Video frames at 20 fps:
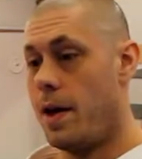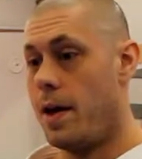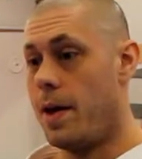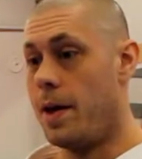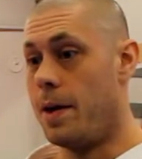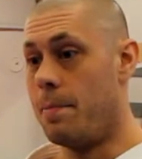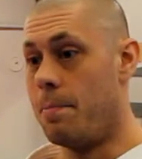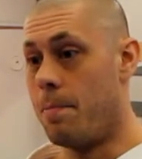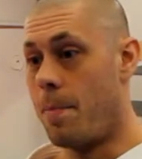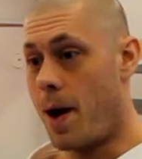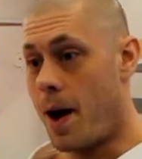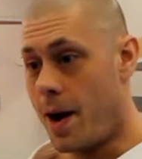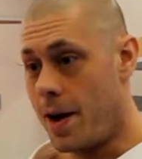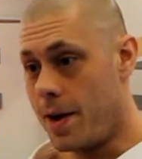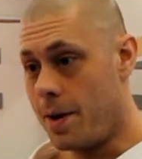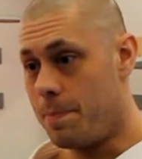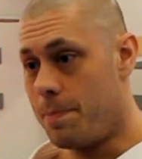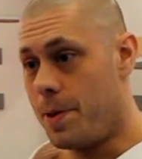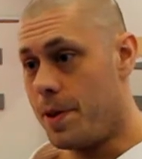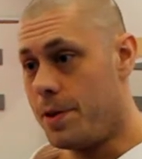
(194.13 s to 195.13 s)
In my
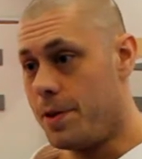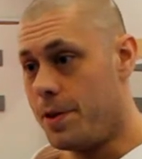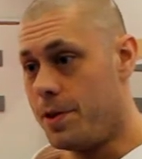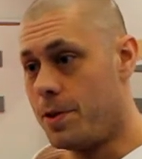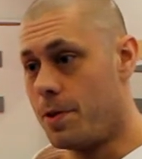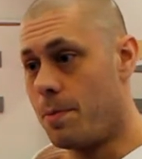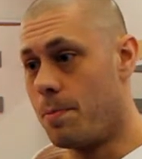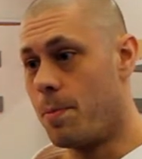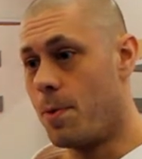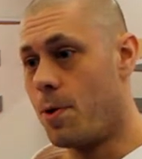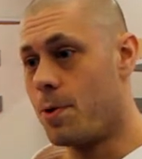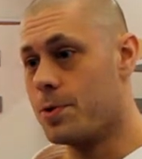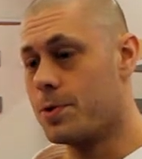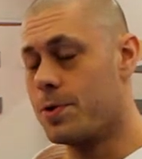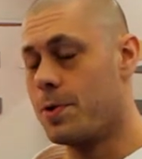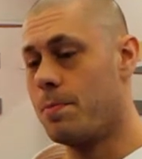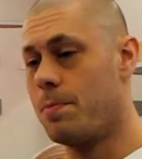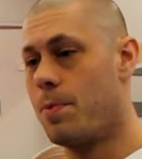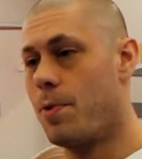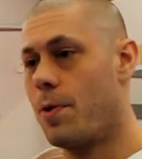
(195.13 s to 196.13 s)
opinion, the
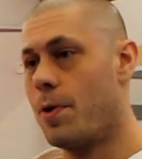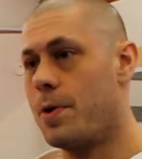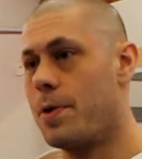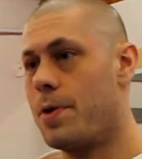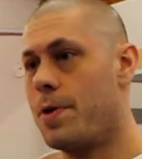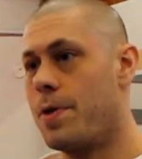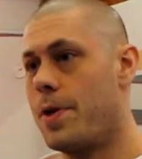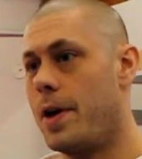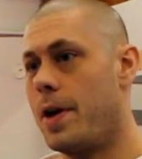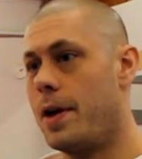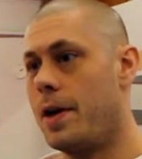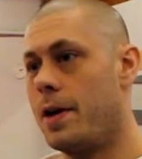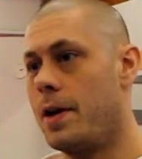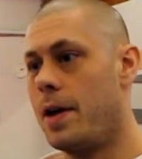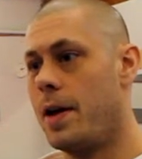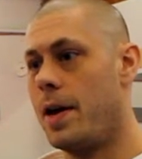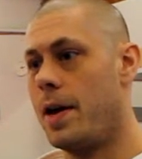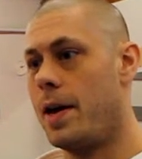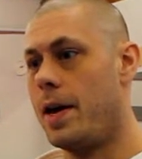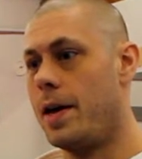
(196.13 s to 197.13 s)
most important
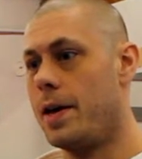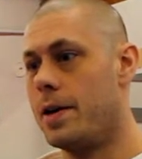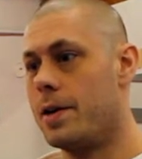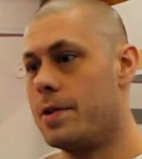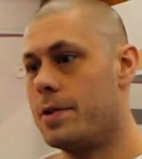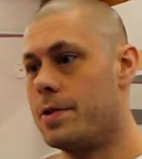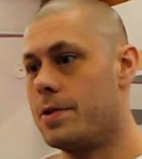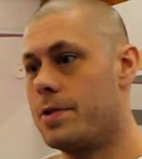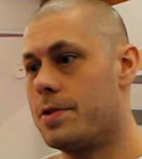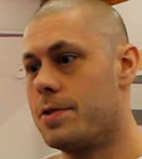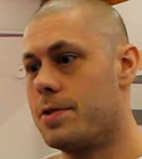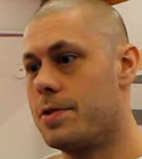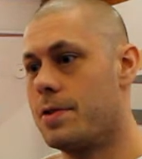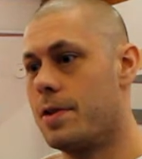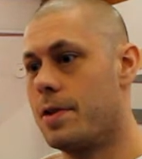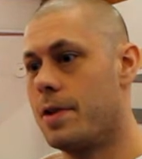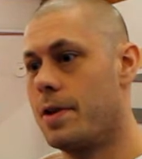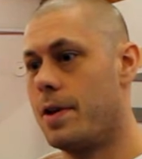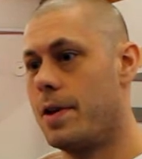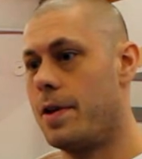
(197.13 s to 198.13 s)
thing is
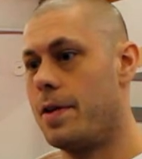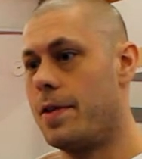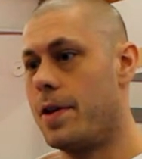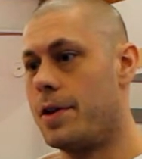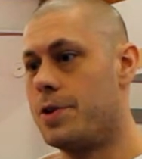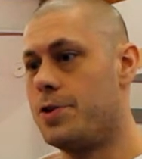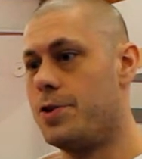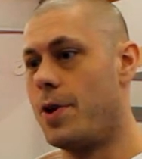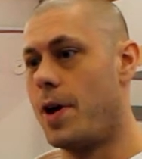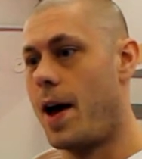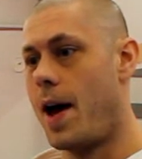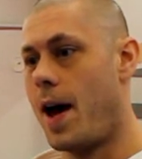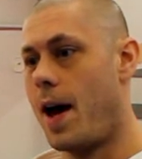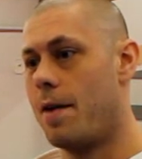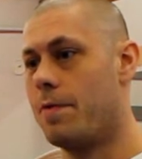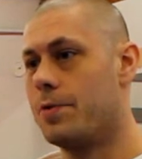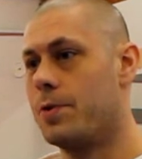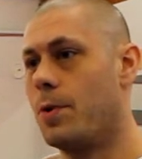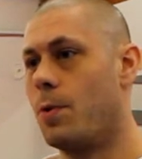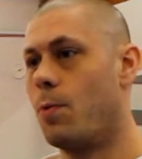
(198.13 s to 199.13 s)
that you
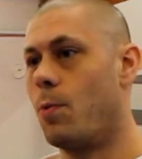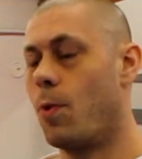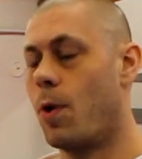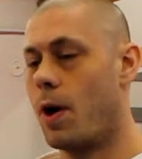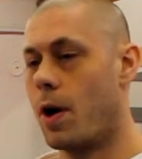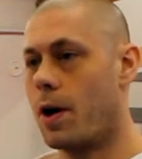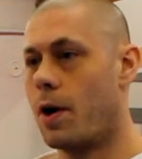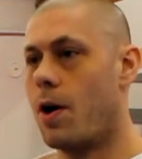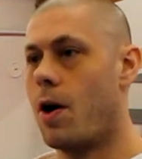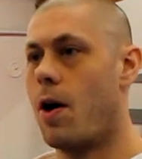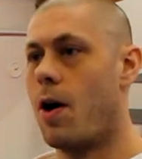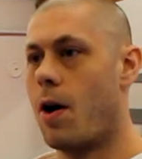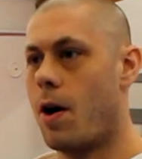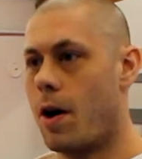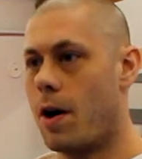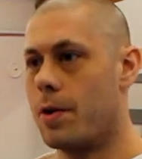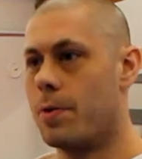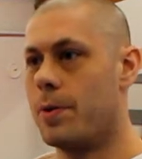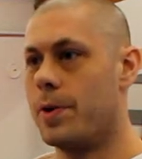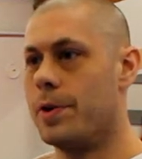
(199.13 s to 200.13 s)
have to work
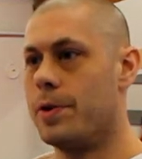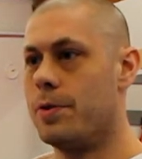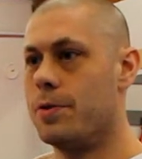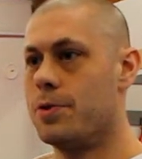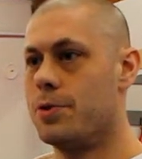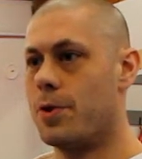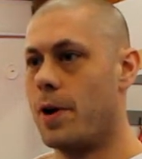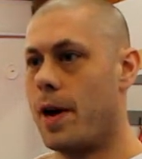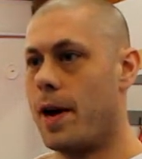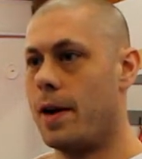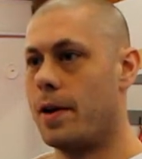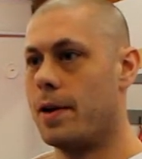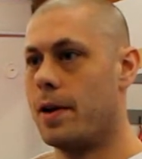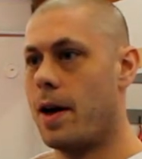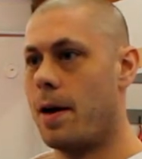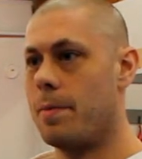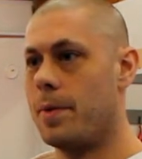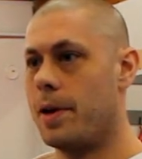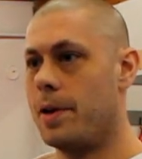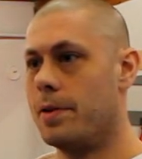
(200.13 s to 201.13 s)
hard when you train.
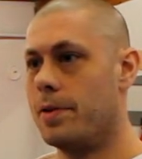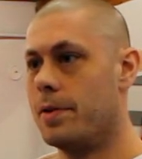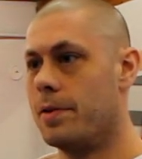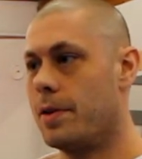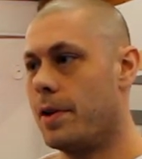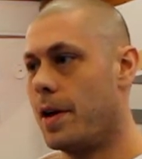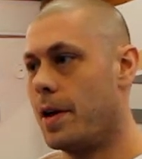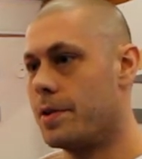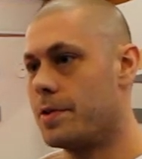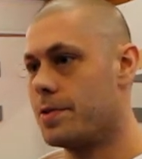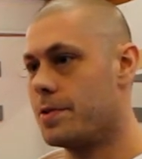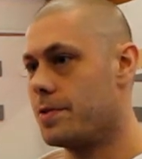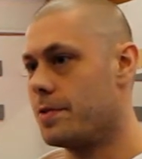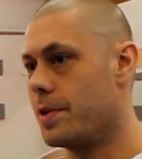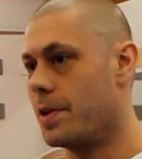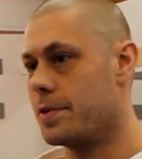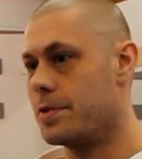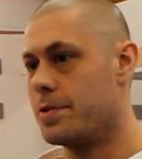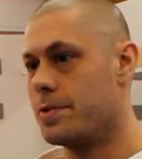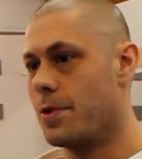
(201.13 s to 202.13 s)
I mean,
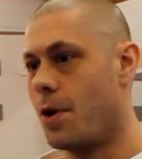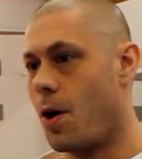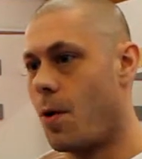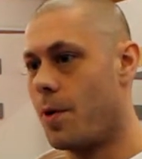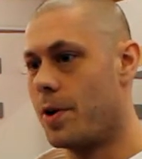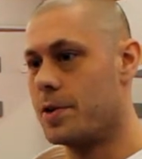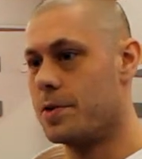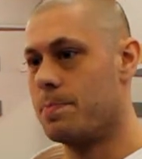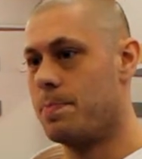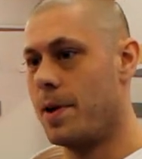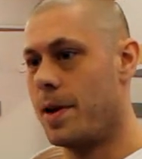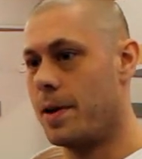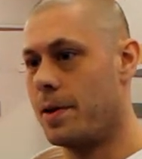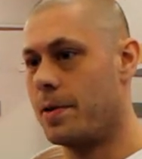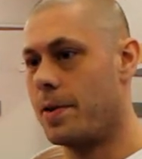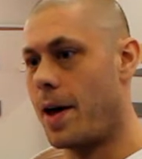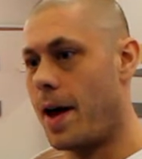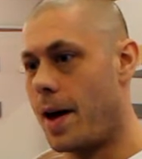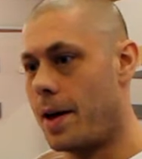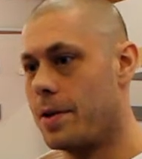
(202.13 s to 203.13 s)
it's always
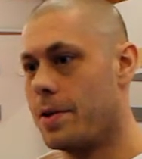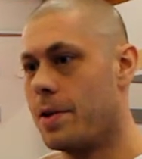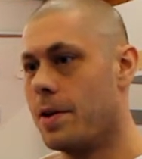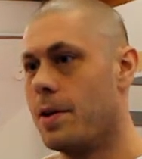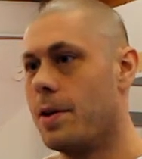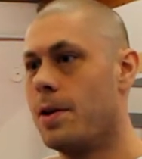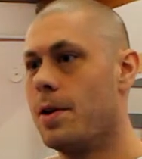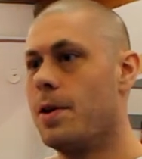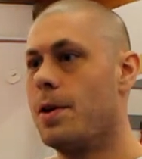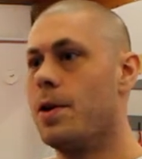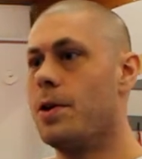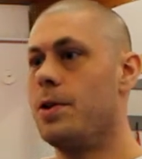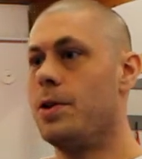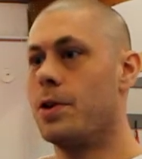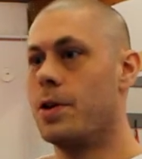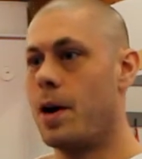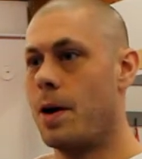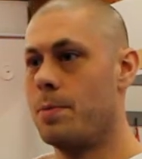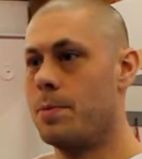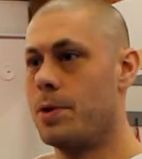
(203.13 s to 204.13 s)
been that you
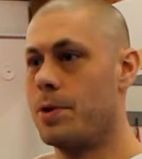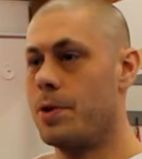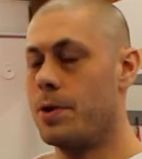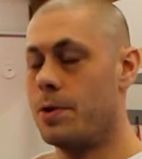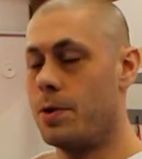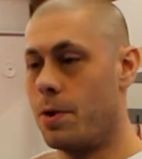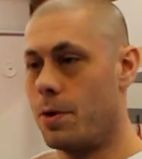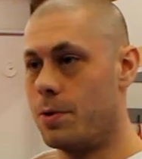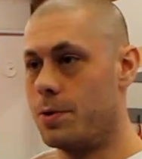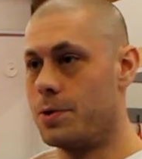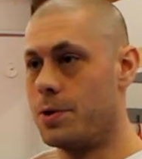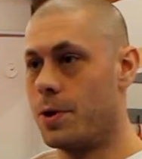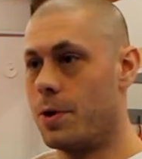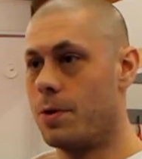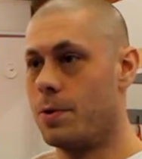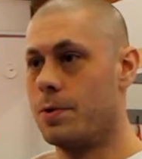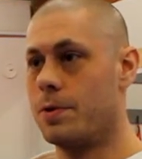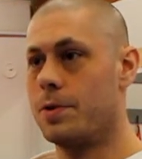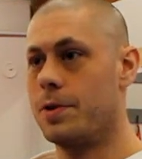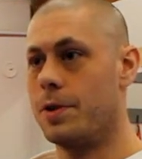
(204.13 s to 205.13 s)
come to the
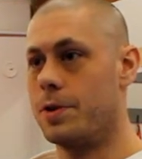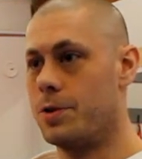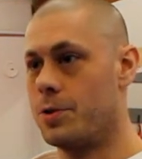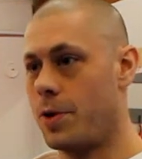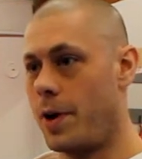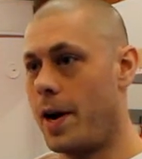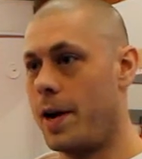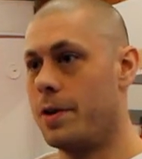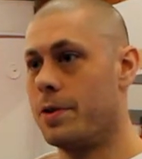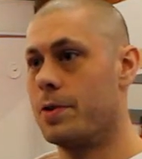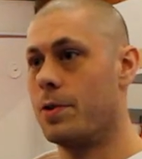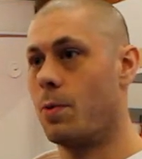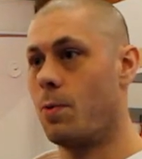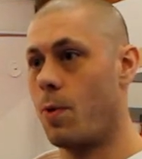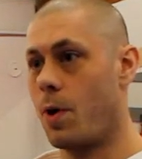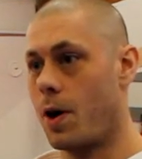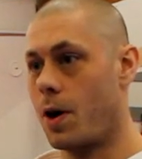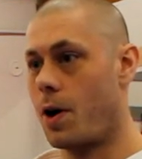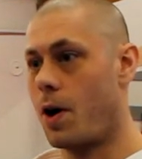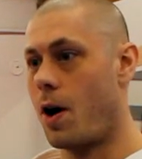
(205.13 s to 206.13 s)
dojo to train, to
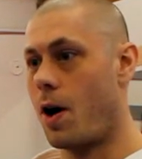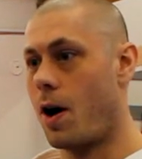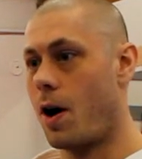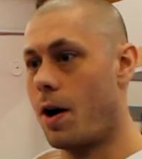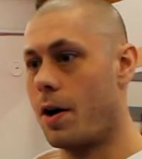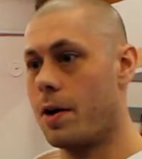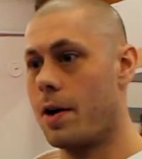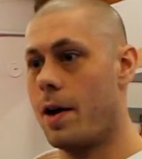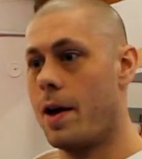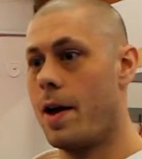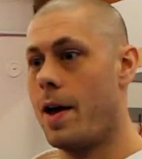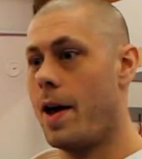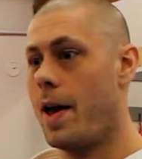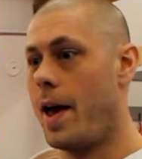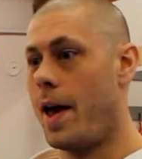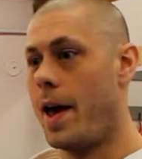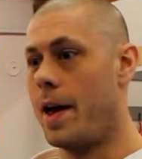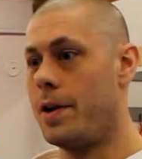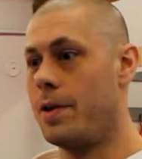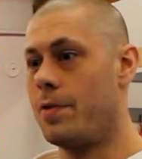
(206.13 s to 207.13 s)
work hard,
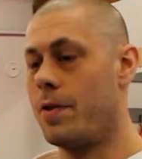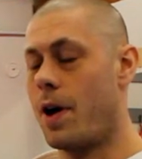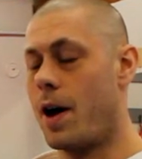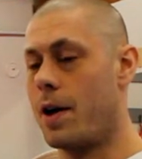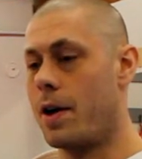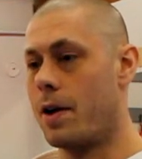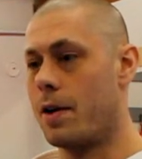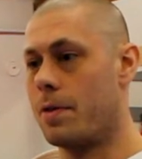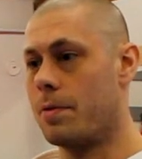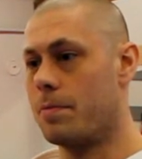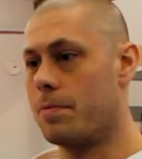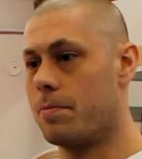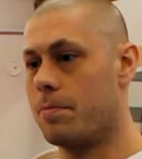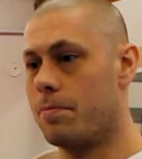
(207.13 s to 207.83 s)
and you gotta